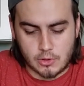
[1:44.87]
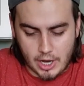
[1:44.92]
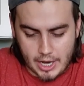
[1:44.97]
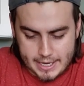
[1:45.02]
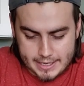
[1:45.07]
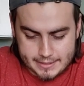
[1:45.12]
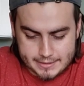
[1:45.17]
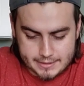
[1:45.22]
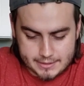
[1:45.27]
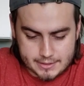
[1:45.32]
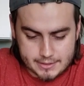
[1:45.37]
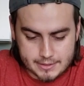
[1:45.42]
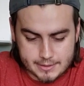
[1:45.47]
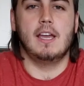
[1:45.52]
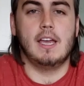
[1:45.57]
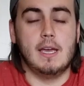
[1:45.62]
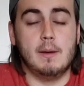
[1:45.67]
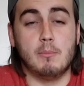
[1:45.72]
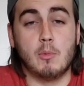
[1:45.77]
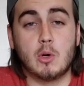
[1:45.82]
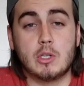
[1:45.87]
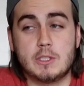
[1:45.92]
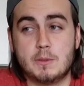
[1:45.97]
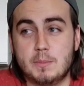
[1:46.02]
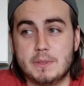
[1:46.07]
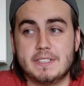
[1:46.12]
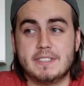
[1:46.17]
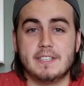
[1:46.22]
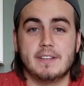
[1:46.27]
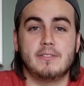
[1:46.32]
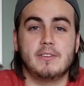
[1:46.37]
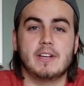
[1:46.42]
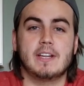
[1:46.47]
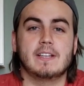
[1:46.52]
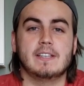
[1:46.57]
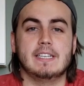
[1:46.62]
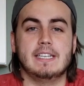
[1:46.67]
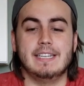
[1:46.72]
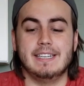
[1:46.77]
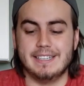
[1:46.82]
rice, and more
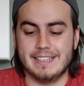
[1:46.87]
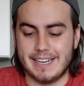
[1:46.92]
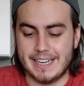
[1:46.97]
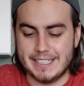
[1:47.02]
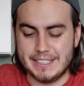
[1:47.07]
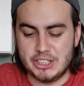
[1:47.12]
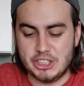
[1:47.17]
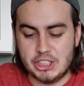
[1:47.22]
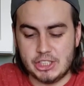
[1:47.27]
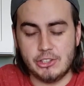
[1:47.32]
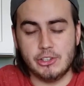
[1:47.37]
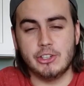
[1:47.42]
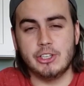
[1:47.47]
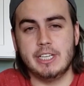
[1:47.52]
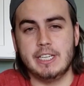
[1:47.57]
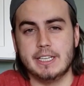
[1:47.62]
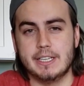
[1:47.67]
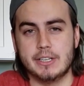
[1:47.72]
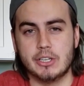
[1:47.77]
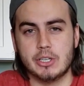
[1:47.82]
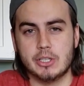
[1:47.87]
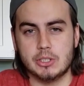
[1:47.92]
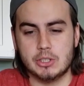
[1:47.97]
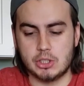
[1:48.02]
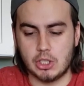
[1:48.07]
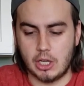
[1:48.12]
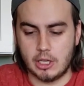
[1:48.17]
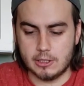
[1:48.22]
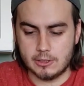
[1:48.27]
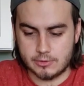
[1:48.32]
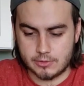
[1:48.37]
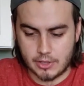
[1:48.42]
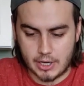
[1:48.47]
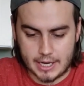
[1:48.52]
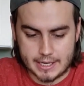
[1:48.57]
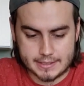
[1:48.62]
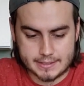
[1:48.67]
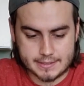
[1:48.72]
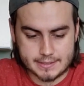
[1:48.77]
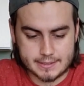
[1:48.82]
specifically, Nigerian jollof
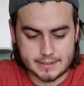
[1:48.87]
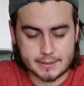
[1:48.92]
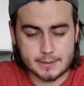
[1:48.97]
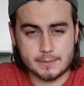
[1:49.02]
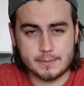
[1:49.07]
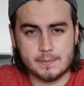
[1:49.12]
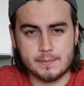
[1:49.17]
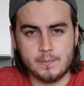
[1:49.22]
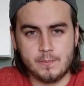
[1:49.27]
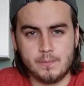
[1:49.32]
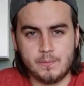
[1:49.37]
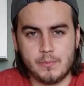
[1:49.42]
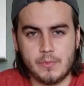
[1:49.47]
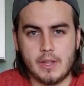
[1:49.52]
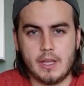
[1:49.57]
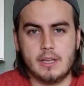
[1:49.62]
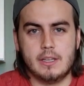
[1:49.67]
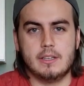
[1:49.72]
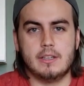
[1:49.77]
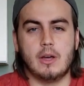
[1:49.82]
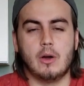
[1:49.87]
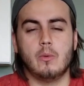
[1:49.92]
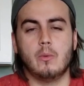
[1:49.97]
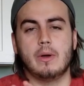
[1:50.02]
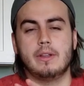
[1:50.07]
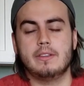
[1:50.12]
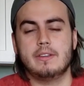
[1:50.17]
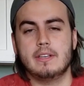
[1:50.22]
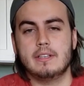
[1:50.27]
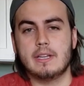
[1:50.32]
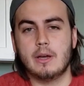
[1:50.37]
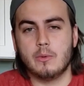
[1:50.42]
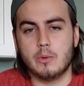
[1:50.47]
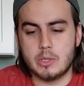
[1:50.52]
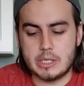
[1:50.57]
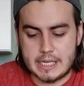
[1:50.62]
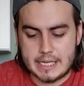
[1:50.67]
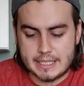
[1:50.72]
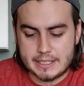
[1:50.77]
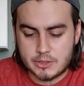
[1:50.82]
rice. Now, one thing that we'll
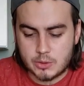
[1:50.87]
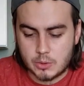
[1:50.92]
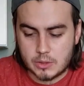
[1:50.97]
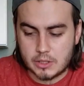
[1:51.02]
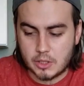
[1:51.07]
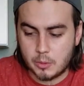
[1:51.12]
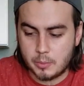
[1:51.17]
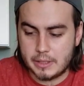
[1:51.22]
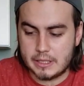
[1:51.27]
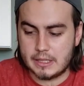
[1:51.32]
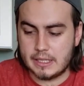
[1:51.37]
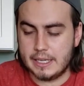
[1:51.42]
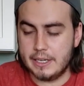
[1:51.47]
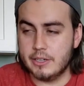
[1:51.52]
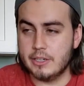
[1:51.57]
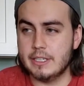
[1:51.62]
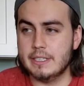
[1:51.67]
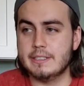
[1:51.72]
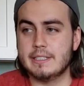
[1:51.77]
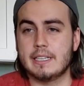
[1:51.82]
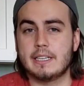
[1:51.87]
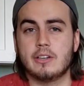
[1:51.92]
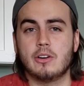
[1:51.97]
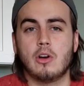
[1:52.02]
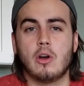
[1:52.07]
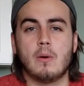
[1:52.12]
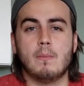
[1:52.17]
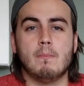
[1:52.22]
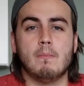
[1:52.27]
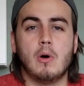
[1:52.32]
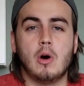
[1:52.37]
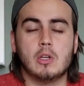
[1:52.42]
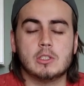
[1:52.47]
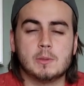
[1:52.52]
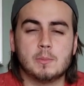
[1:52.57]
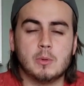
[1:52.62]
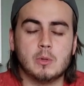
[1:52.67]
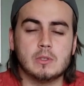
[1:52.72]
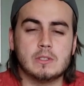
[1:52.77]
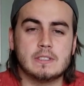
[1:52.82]
get into a little bit later is that there are
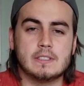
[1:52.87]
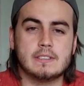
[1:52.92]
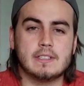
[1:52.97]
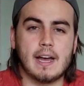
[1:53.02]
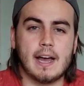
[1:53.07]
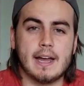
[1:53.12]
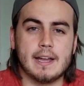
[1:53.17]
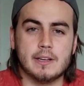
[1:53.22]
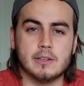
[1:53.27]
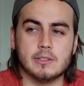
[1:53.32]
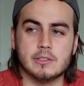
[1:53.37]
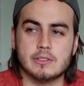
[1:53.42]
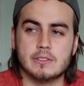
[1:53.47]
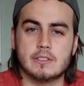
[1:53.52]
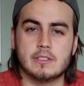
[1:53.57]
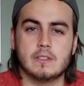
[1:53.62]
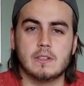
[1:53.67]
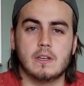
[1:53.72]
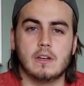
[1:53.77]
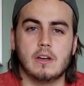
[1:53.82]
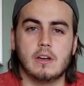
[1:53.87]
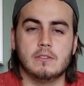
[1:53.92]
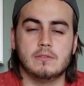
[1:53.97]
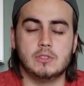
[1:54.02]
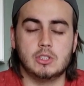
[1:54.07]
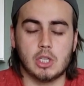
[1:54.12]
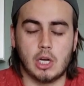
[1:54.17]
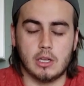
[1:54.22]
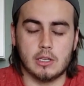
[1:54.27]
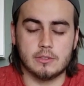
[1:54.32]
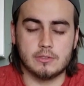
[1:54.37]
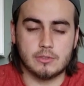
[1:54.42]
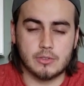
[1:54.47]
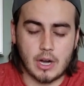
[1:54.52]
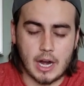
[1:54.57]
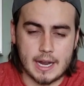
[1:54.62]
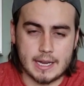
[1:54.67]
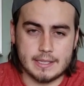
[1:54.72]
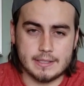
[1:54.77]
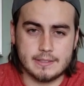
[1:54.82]
multiple styles of jollof
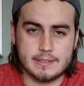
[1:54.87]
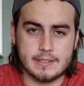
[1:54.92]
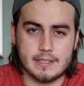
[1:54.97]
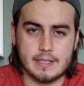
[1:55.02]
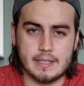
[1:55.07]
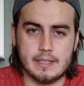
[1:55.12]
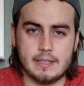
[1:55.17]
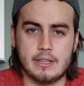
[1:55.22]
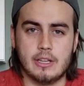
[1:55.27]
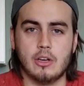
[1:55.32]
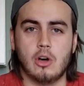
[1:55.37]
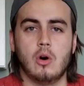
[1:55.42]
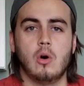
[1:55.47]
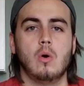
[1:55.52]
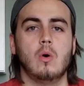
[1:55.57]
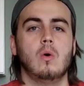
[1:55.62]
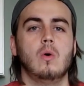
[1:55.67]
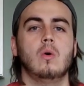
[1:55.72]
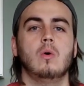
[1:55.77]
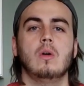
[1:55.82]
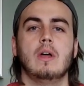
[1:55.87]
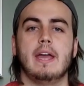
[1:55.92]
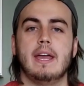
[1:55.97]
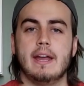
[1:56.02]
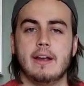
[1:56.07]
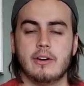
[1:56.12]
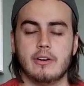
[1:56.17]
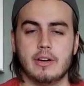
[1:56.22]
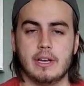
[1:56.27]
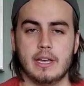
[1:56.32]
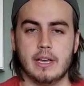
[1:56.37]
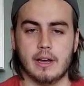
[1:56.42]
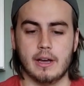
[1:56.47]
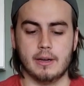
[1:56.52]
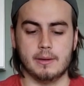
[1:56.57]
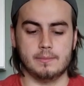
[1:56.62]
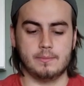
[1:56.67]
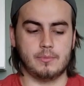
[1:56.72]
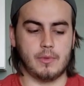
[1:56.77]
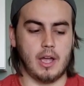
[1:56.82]
rice. The whole
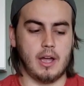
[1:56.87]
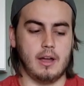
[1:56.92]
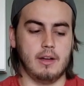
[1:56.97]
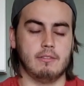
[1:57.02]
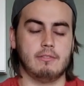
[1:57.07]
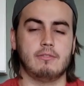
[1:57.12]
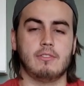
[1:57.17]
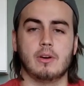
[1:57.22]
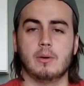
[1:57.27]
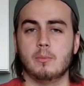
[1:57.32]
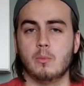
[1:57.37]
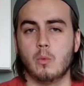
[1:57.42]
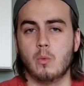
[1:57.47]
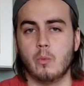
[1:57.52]
area from